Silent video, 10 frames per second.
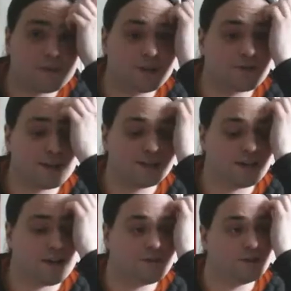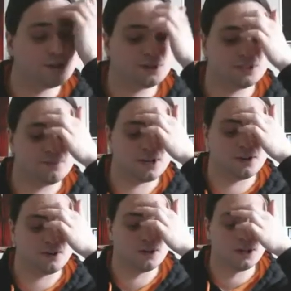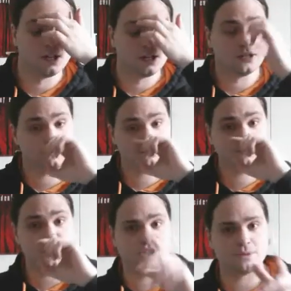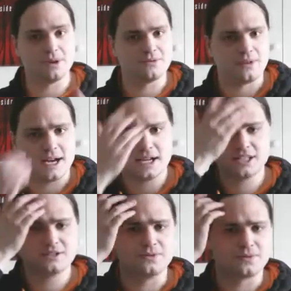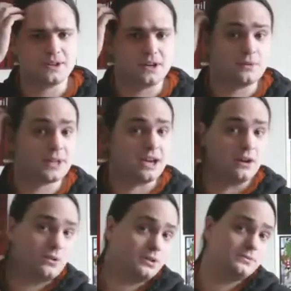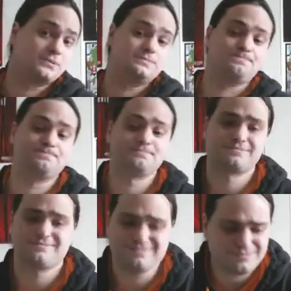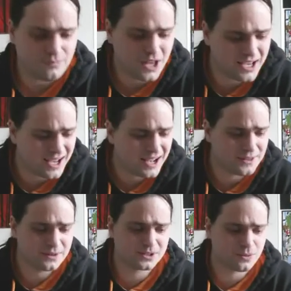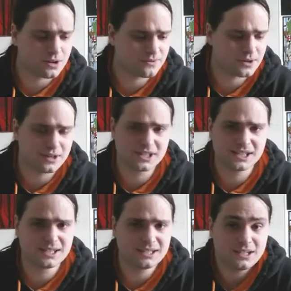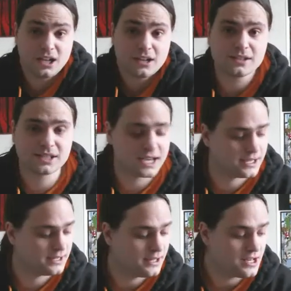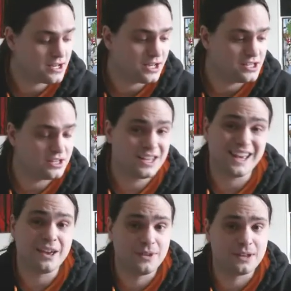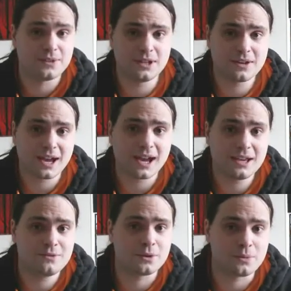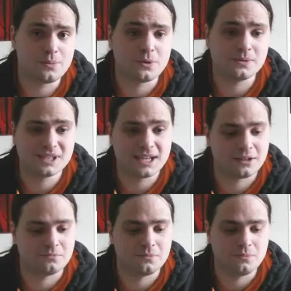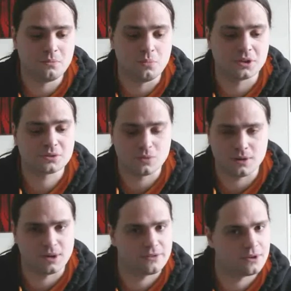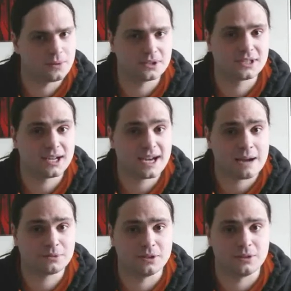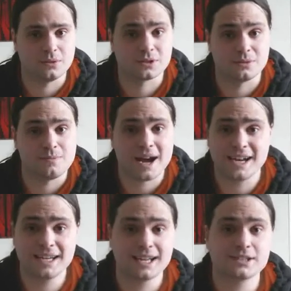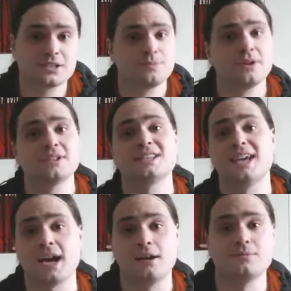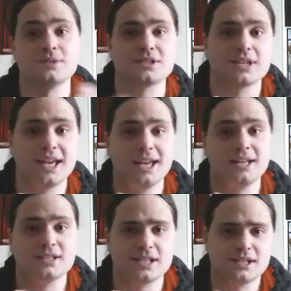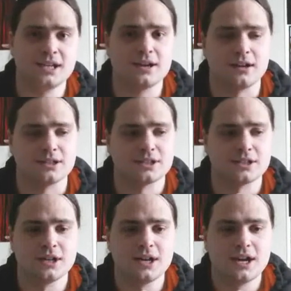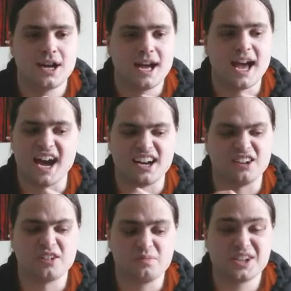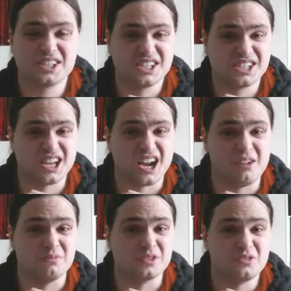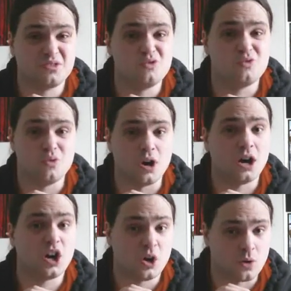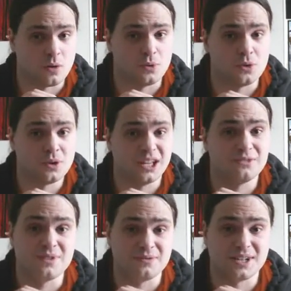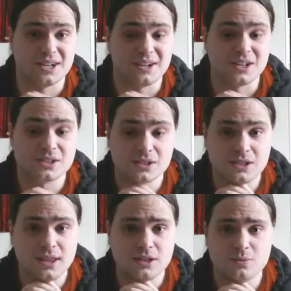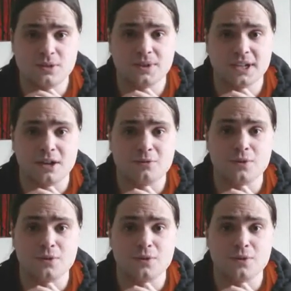Crazy Ivan, Twisted Metal, Jumping Flash, those are 3 that I want to get hold of. There is a wide variety, and like I say, if you live in the UK, you've got to import them to get them, but it's well worth it because they're absolutely awesome, and you get to experience the games in 60 Hz. And a lot of PlayStation games are horrible in 50 Hz, so that's worth looking out for.